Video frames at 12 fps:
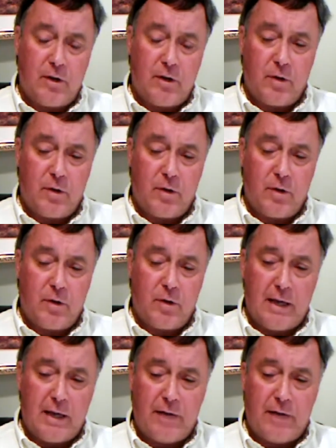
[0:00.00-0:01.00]
understand, the
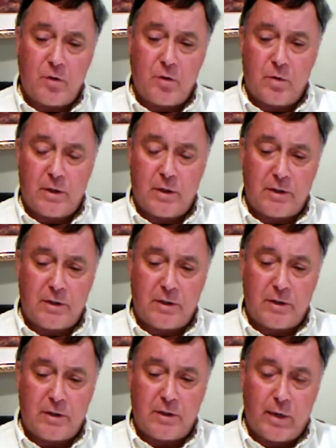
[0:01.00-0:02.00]
only thing they have to do
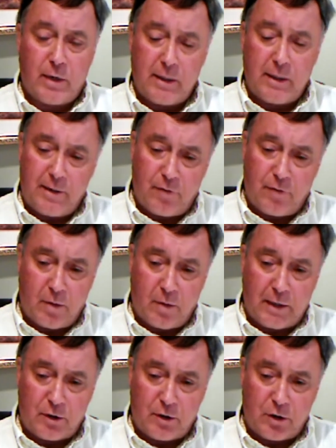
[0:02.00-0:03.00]
is they're really
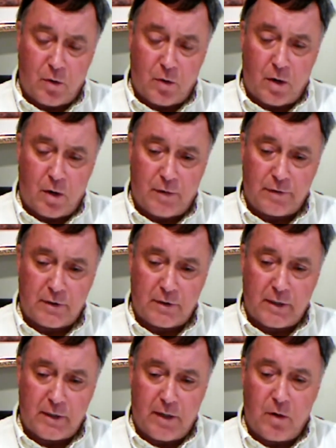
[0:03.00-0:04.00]
available at the show
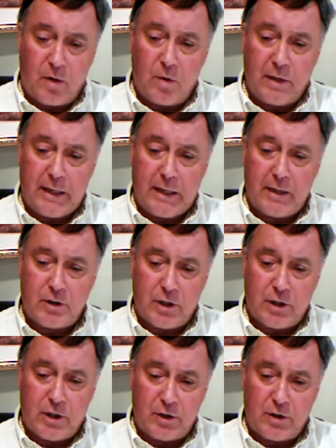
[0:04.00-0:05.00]
office. They go and they get a
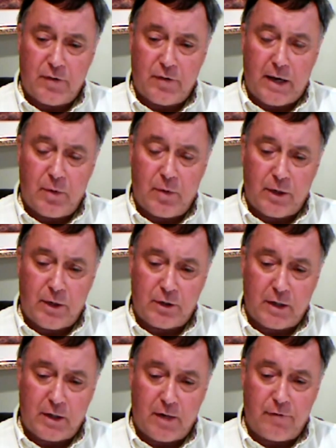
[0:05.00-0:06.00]
judge's
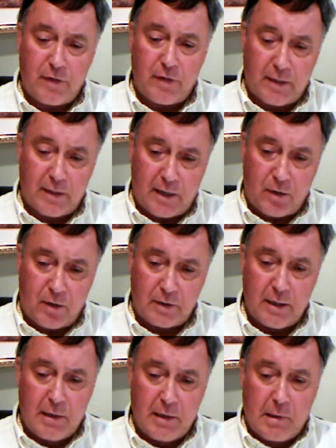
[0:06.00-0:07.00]
evaluation card, fill it out,
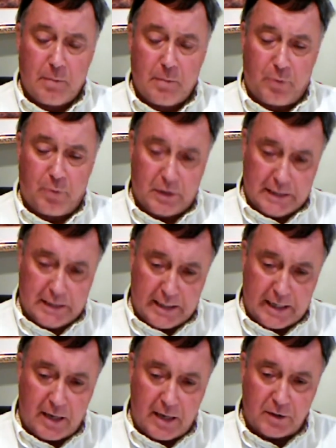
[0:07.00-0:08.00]
put
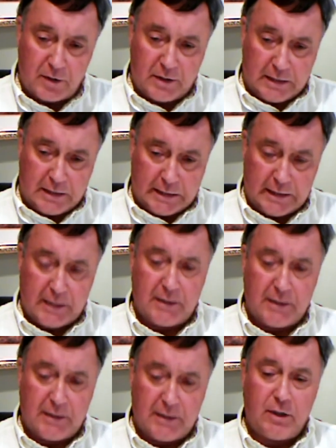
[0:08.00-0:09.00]
$10 in,
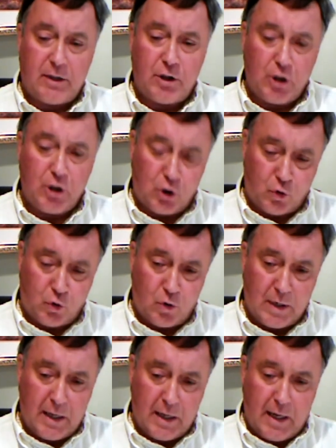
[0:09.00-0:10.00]
it's sent to you,
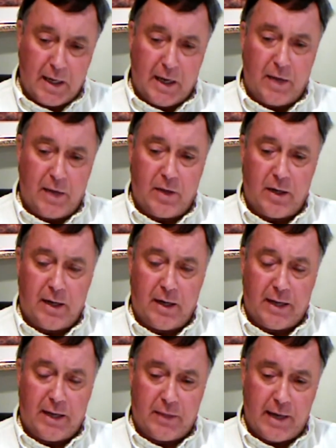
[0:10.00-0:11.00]
and then
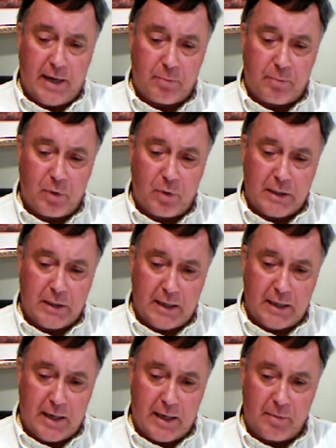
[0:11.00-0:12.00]
at that point in
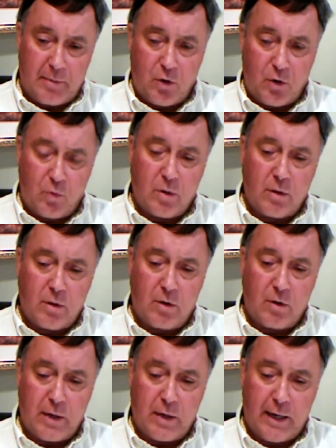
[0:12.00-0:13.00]
time, you will
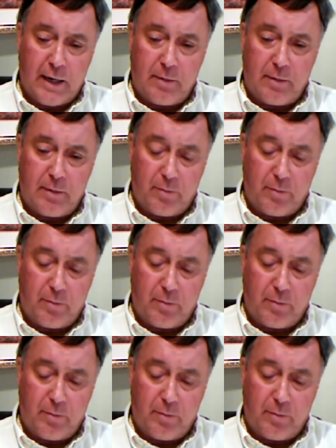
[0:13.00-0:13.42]
go ahead